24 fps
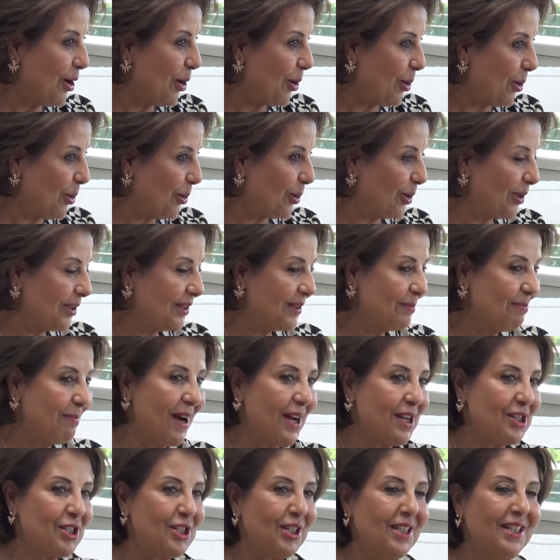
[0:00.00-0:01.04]
old,
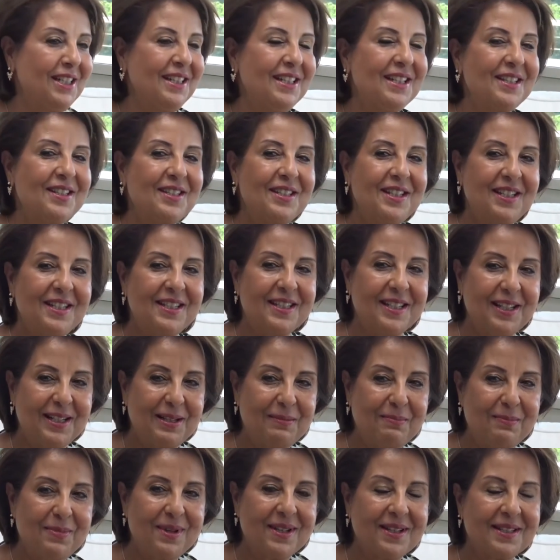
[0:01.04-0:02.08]
marching in the streets in
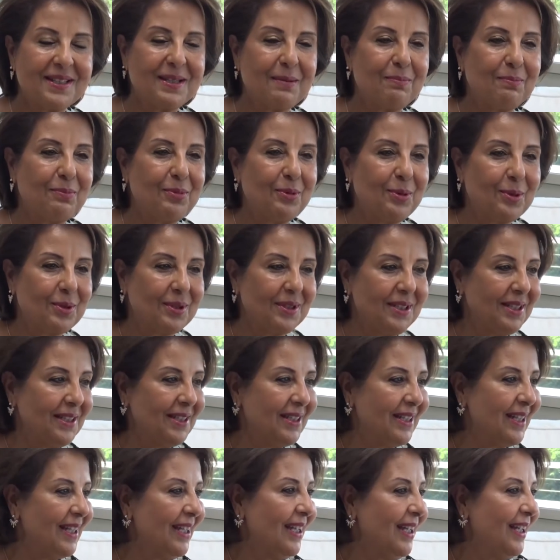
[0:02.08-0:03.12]
Libya,
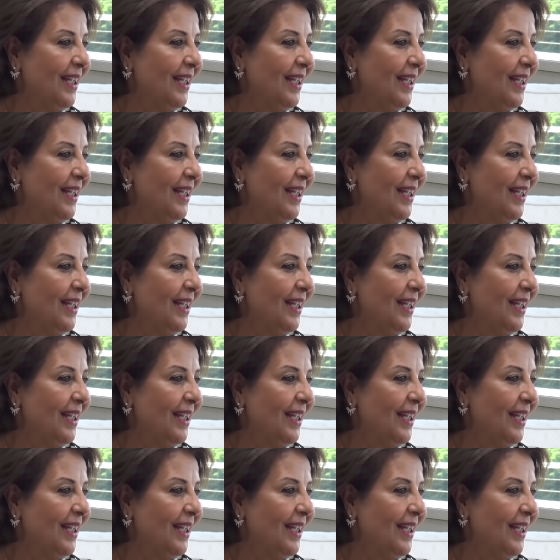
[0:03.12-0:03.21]
supporting